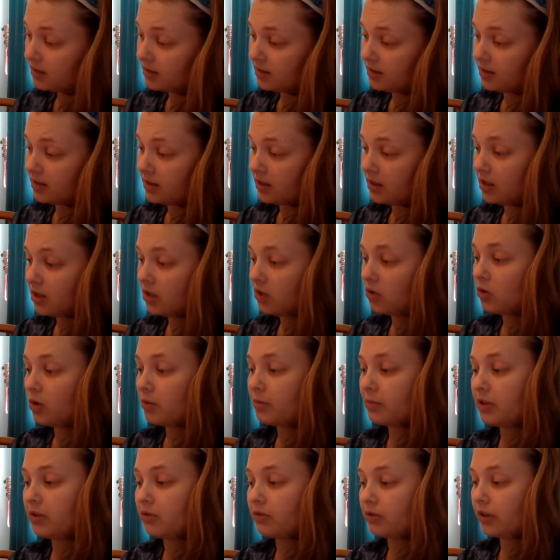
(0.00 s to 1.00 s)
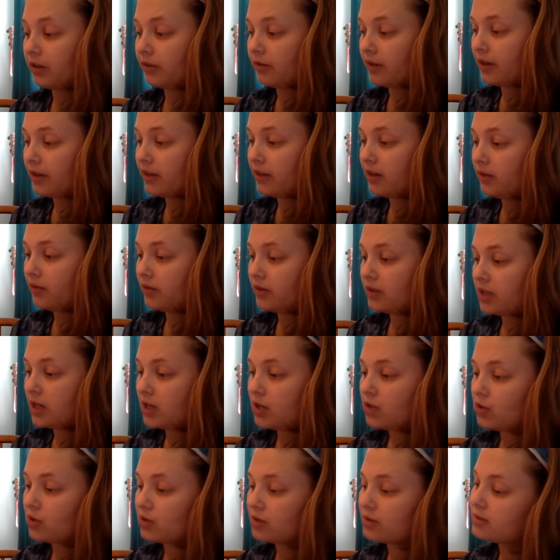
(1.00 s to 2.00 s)
Sidney and Norman reread the
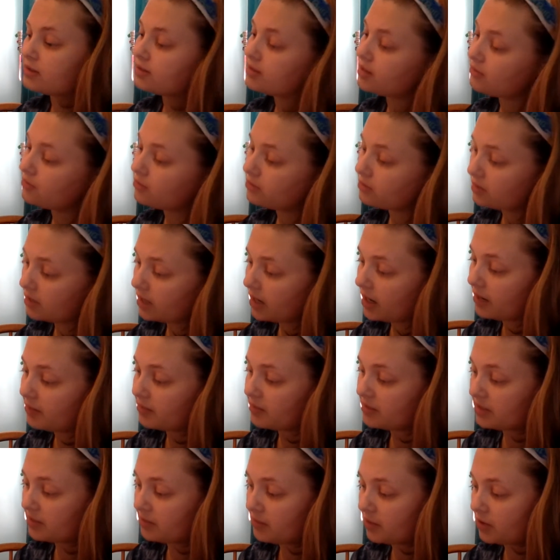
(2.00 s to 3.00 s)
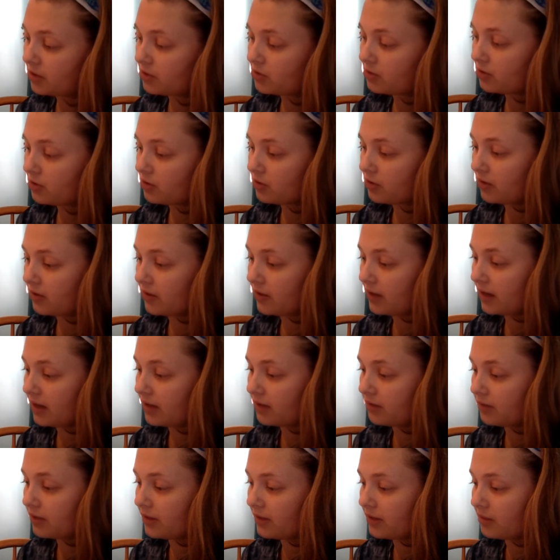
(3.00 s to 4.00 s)
invitations several times to make sure that they
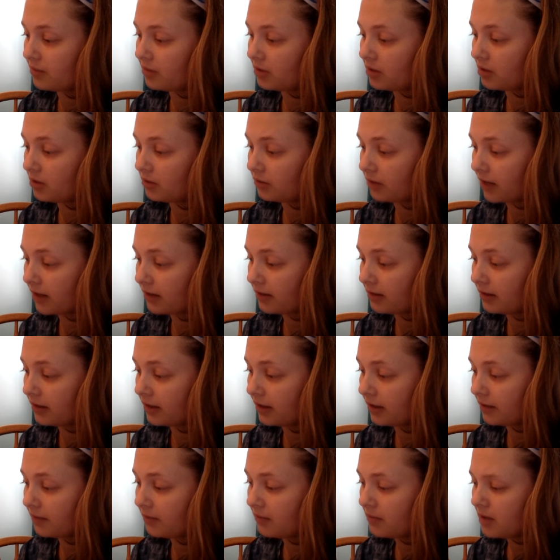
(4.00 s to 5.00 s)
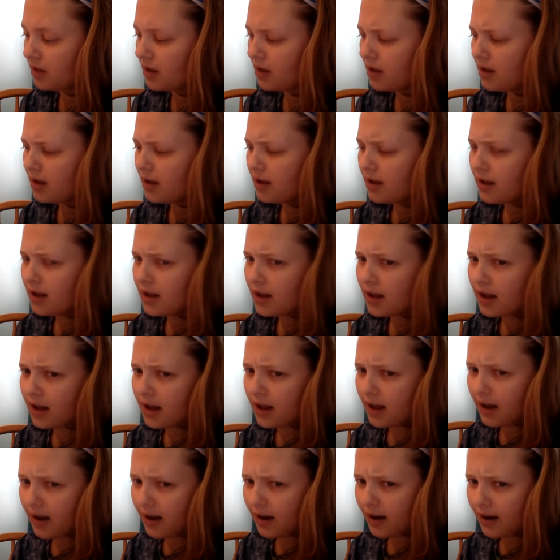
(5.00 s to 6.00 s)
had read them correctly.
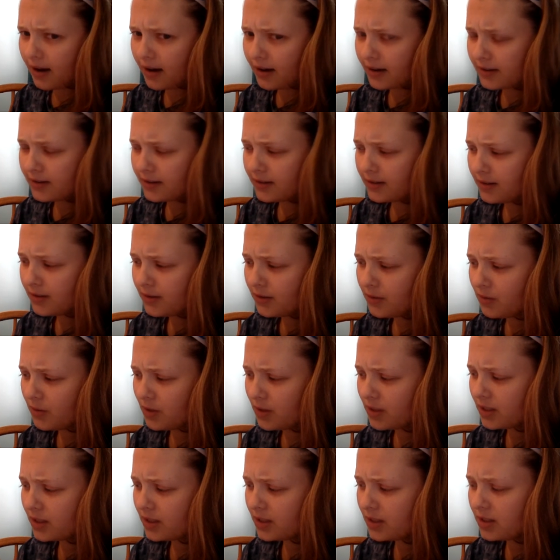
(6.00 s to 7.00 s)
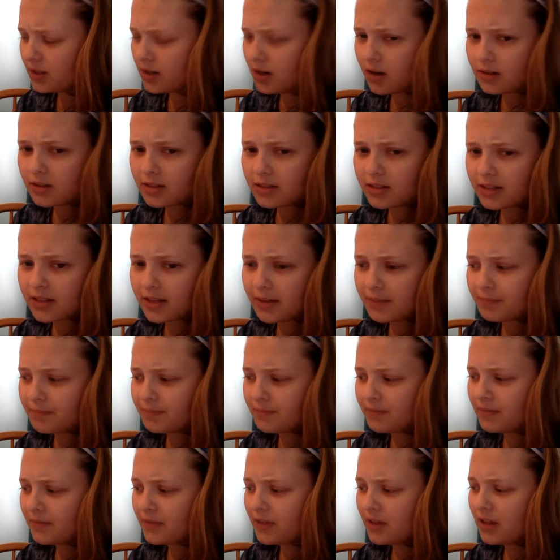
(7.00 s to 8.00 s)
God wanted to talk to them?
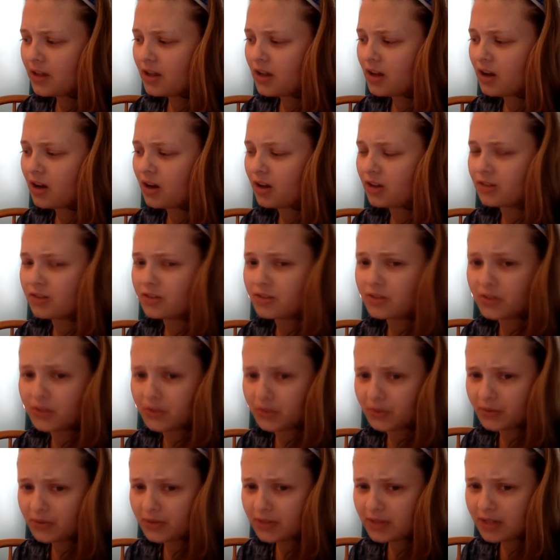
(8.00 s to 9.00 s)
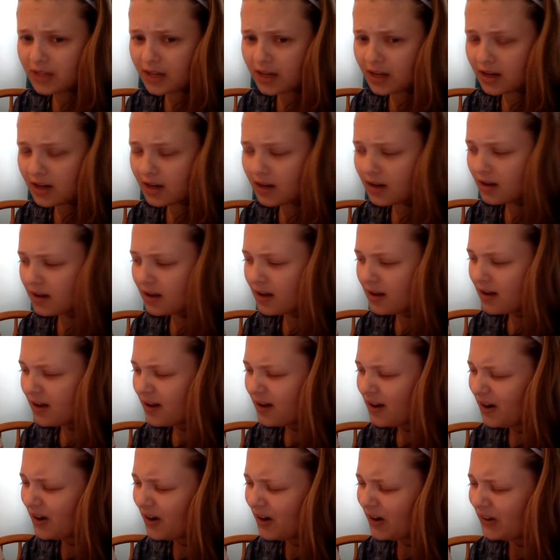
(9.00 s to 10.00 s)
On Tuesday?
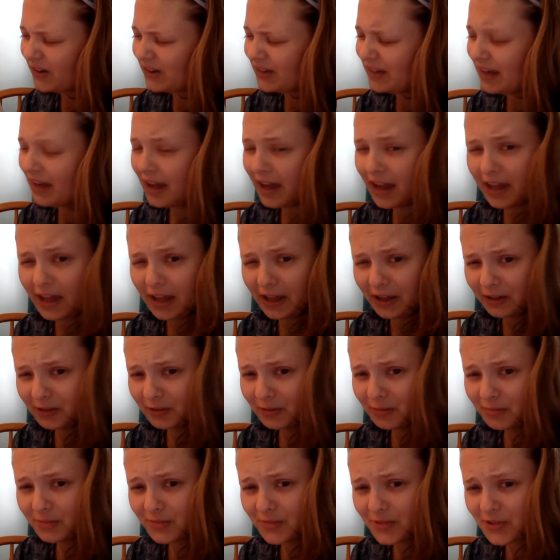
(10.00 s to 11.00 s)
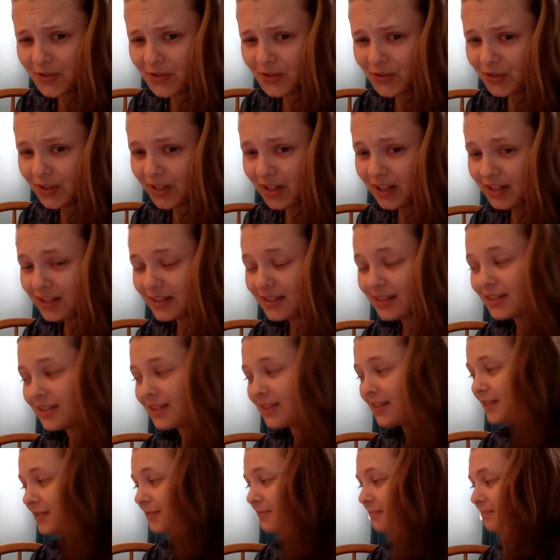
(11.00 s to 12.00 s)
On Elm Street?